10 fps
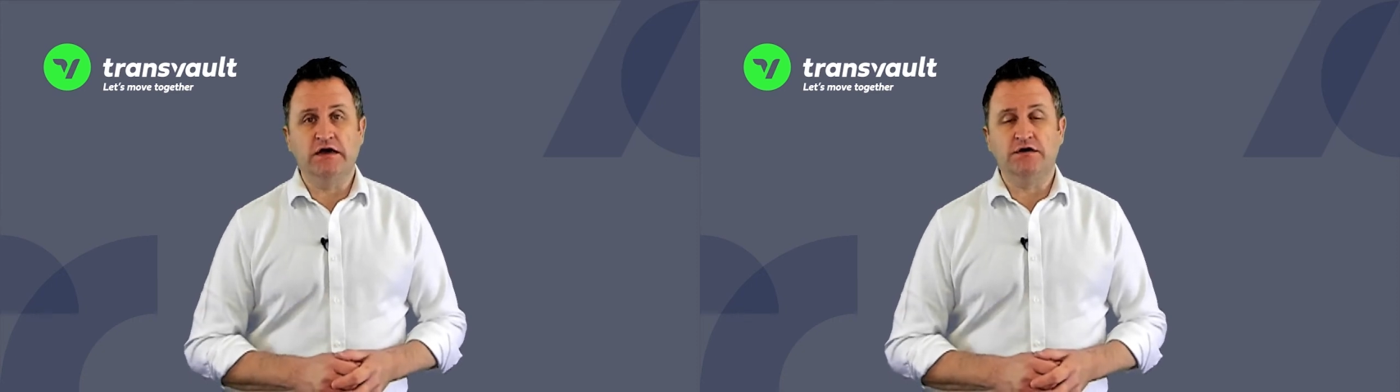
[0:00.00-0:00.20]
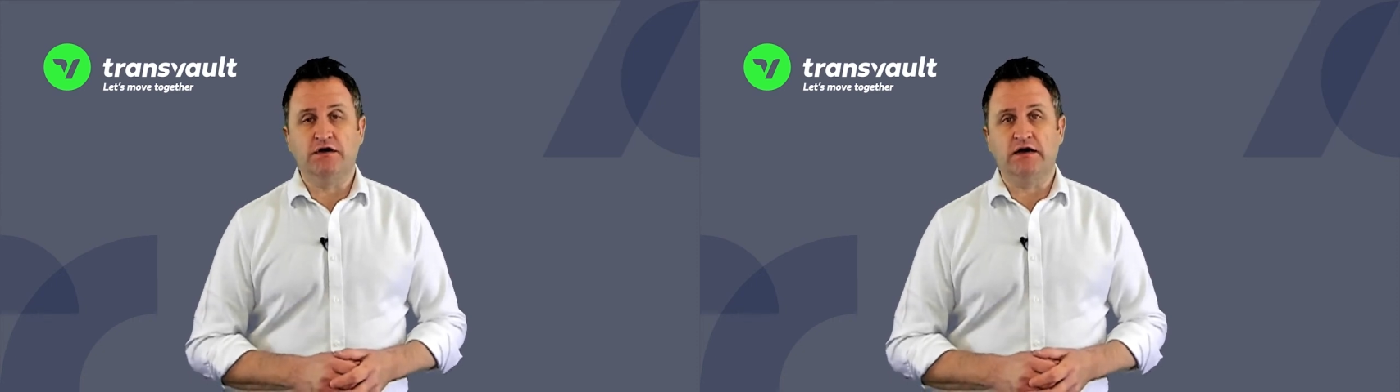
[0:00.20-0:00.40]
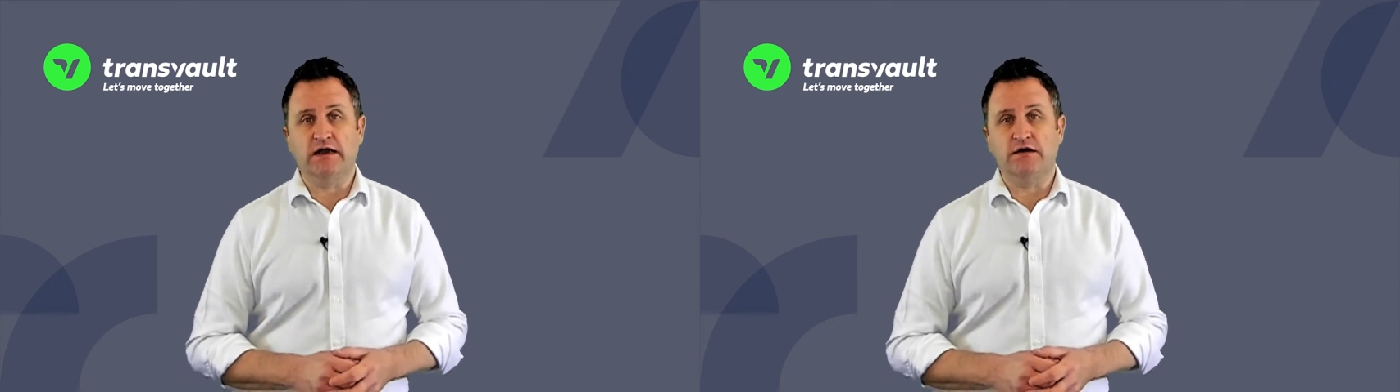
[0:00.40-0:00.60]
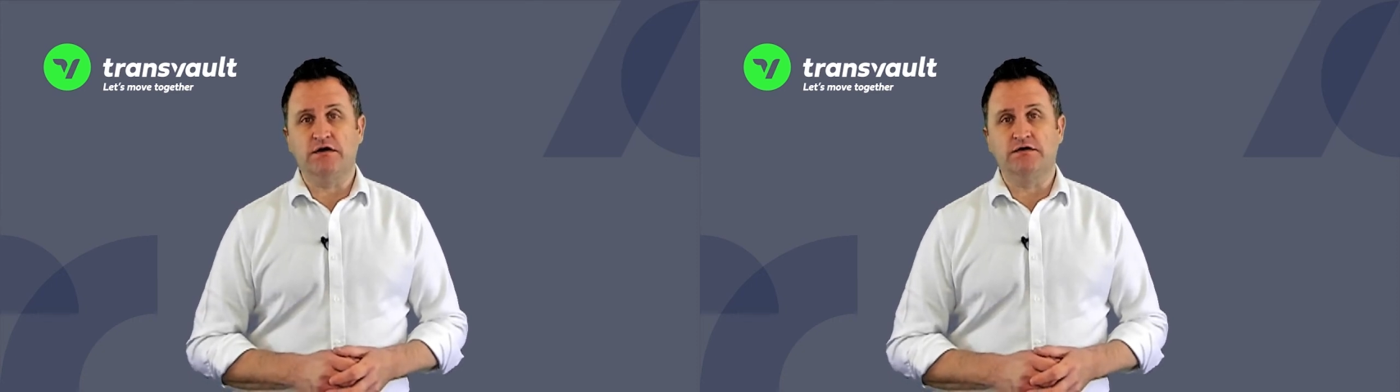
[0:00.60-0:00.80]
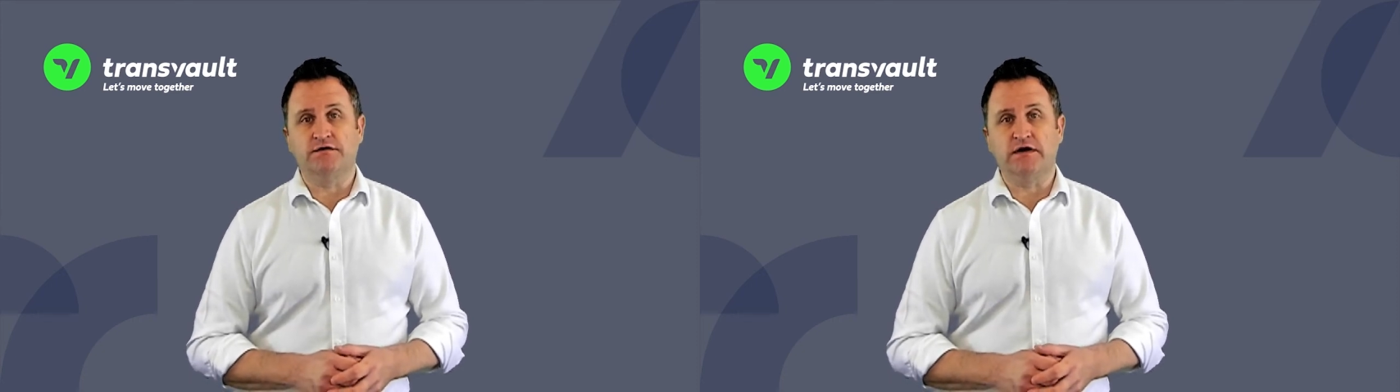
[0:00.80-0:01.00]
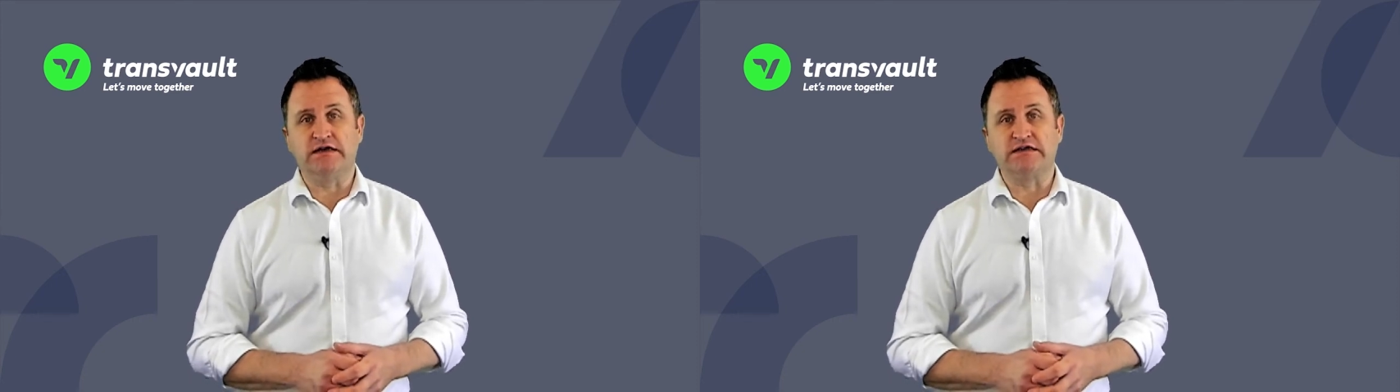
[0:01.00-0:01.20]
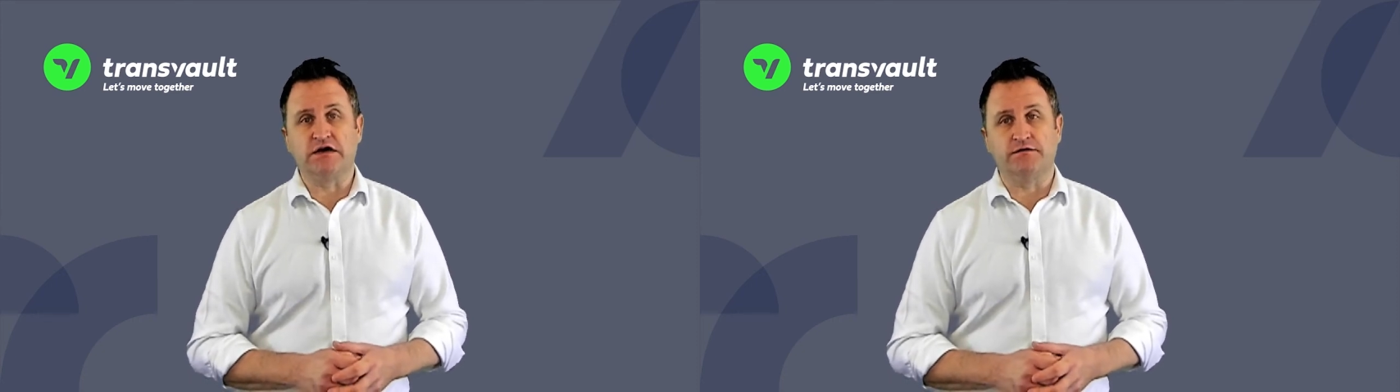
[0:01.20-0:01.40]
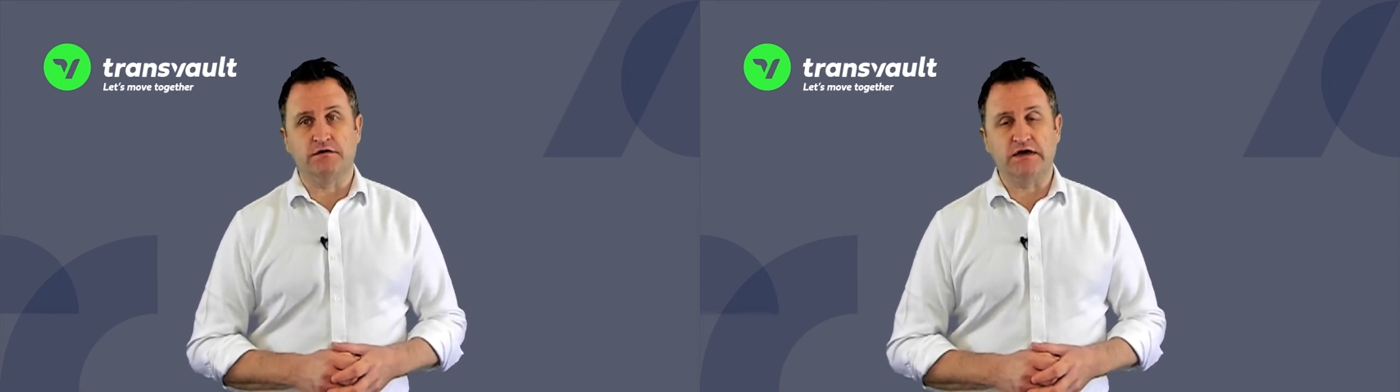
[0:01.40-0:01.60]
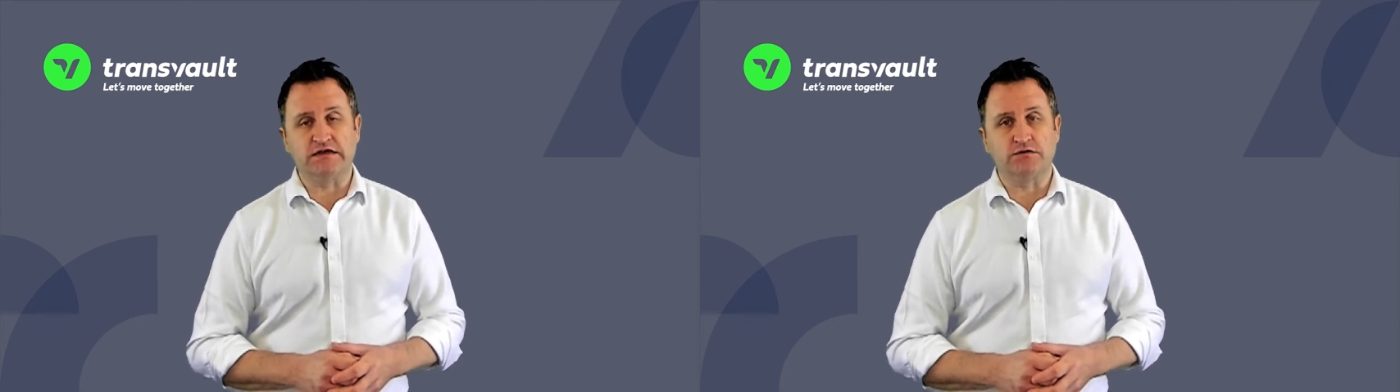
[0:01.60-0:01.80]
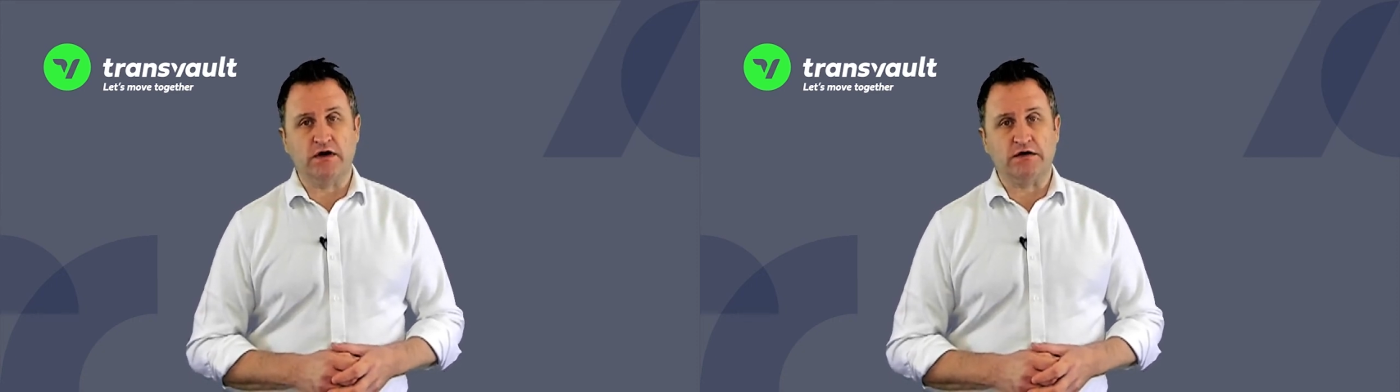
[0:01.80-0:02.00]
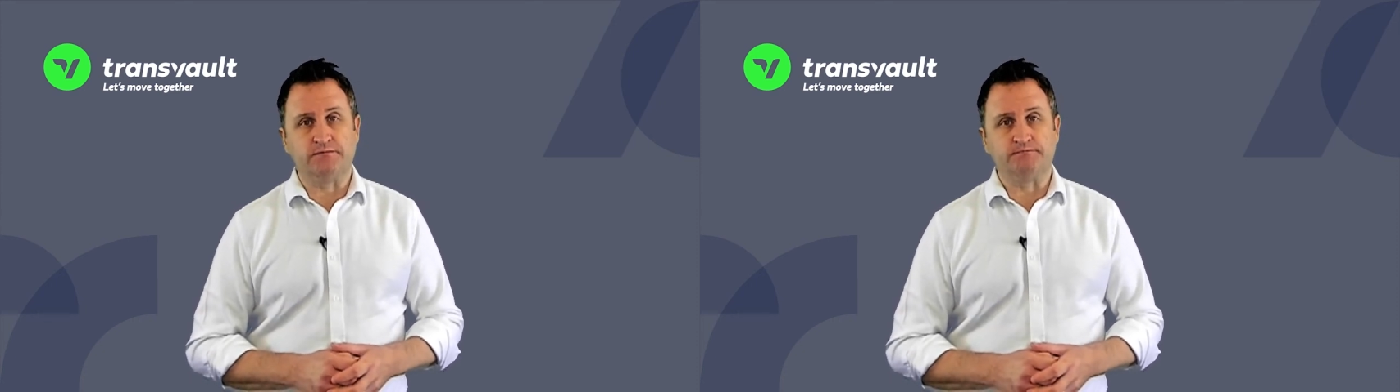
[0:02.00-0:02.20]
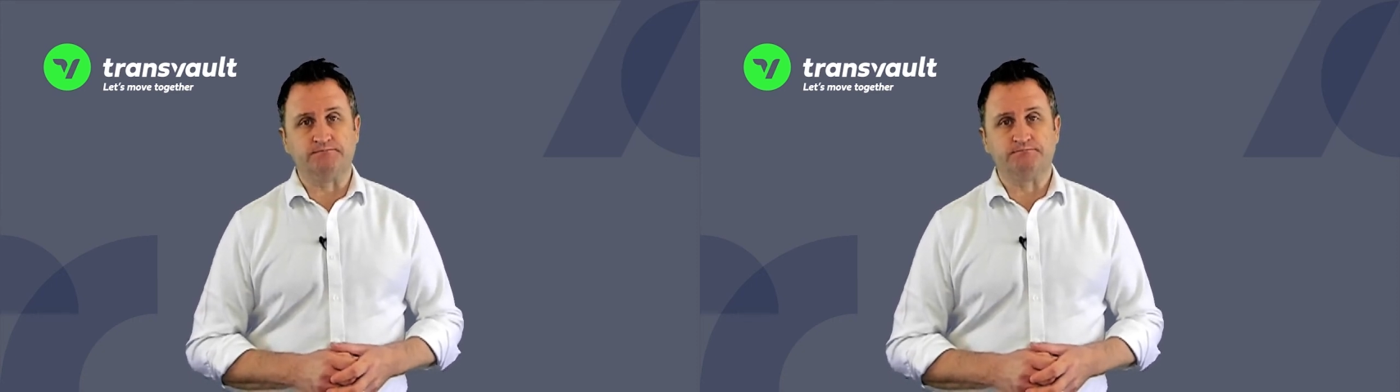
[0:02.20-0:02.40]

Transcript: you can now use for eDiscovery as well.